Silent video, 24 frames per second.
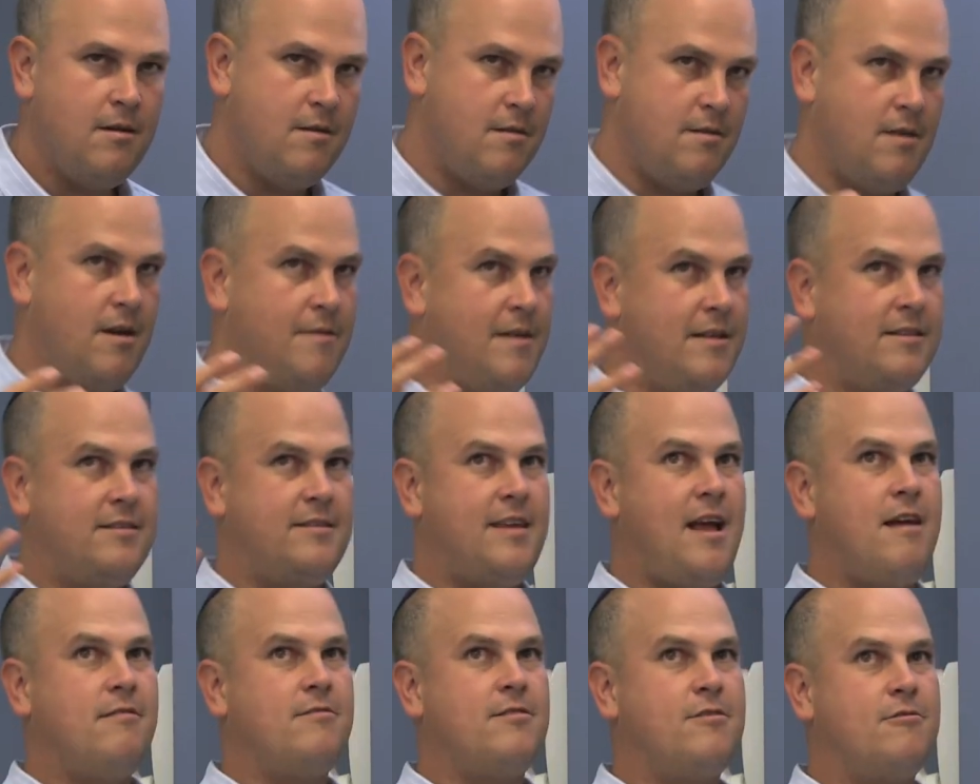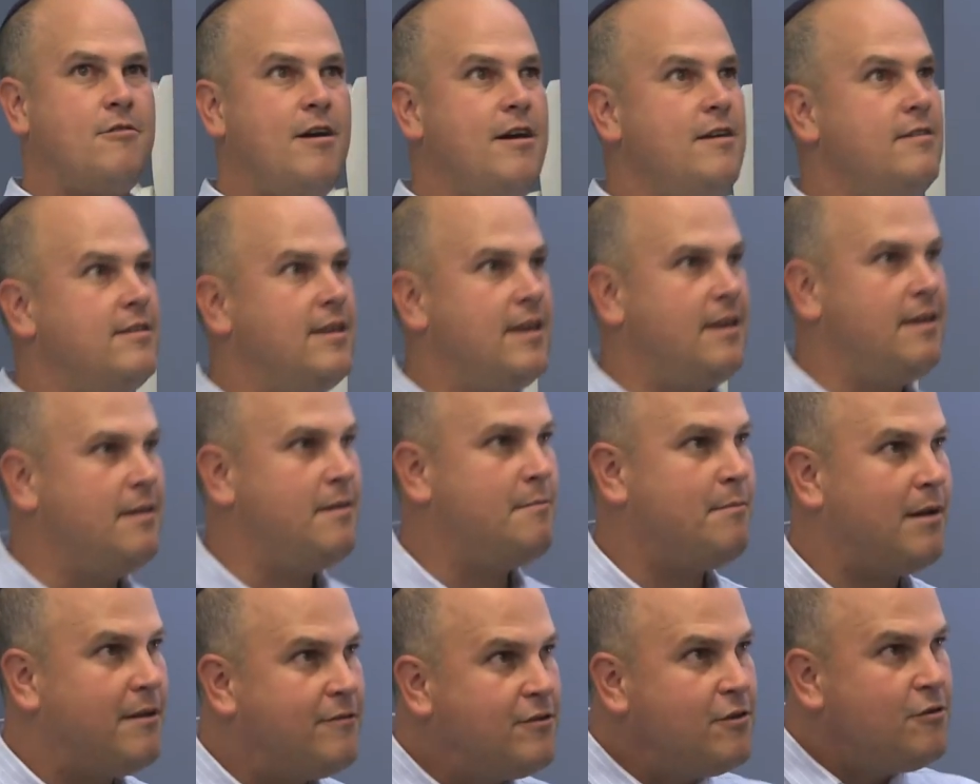Now that sounds crazy,
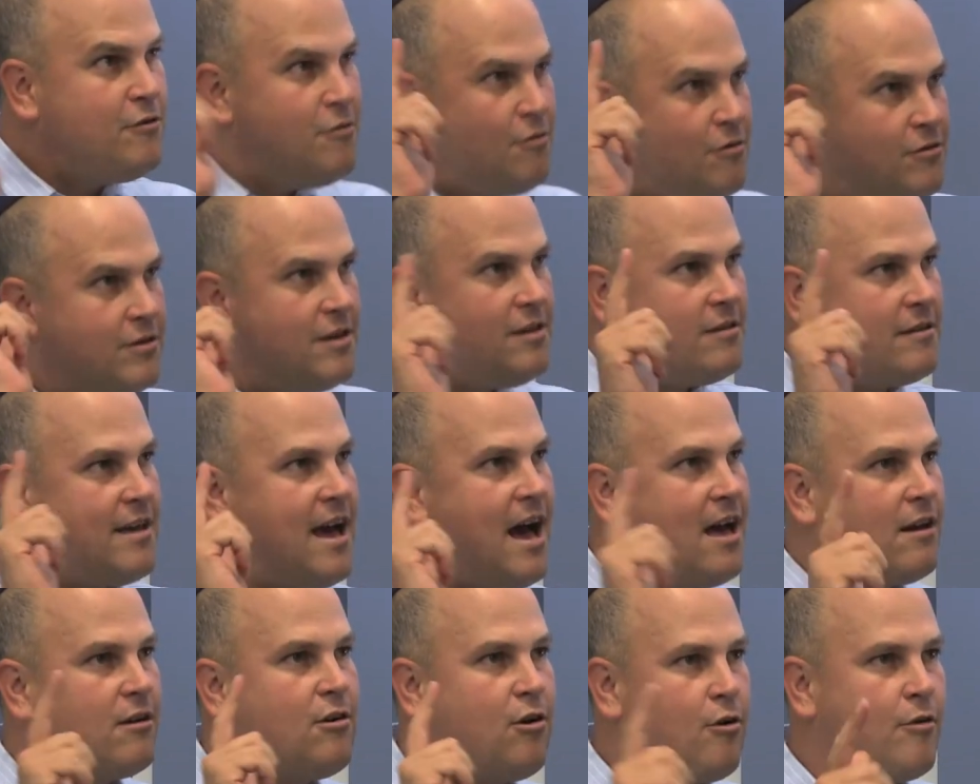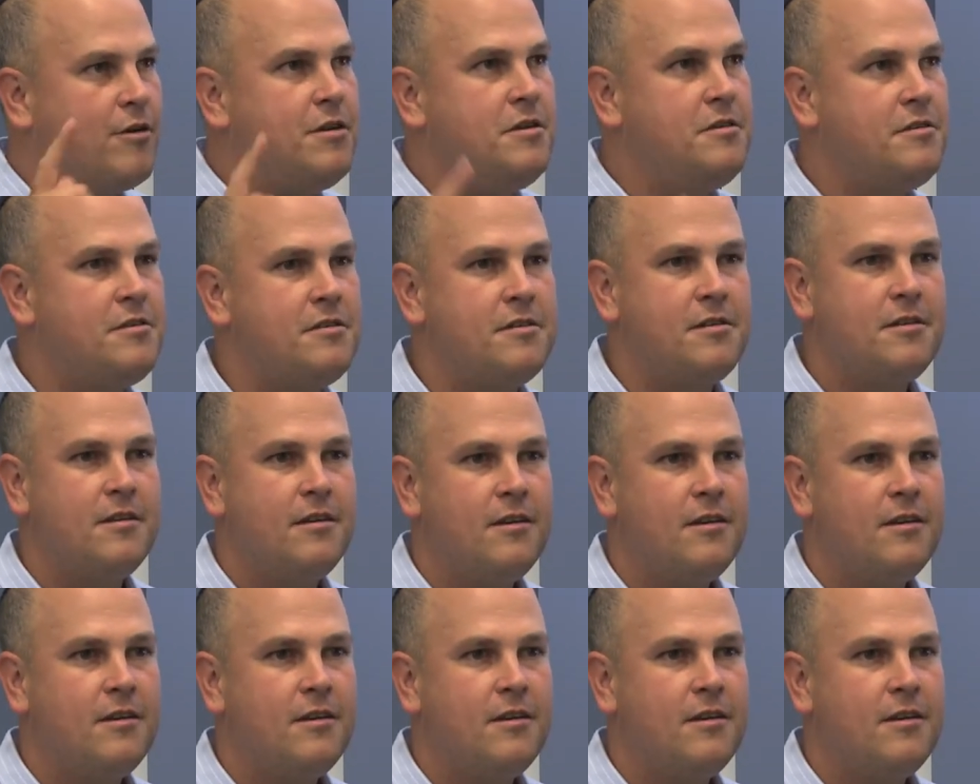but if you use these categories,